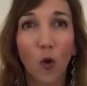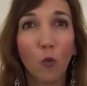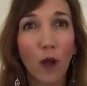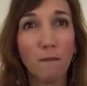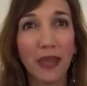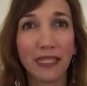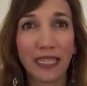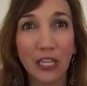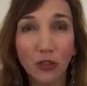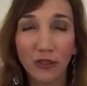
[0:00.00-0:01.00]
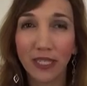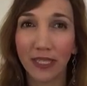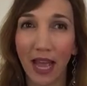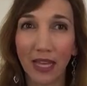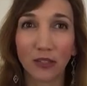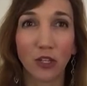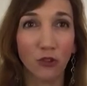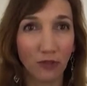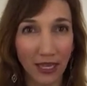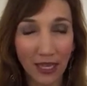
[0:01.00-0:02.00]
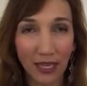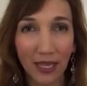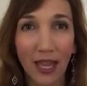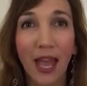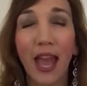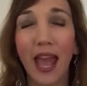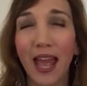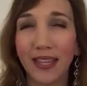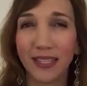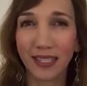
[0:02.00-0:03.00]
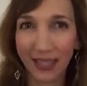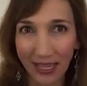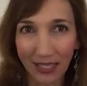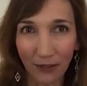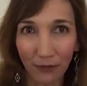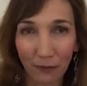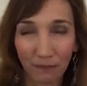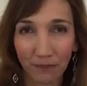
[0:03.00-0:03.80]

what makes each of these styles unique and distinctive.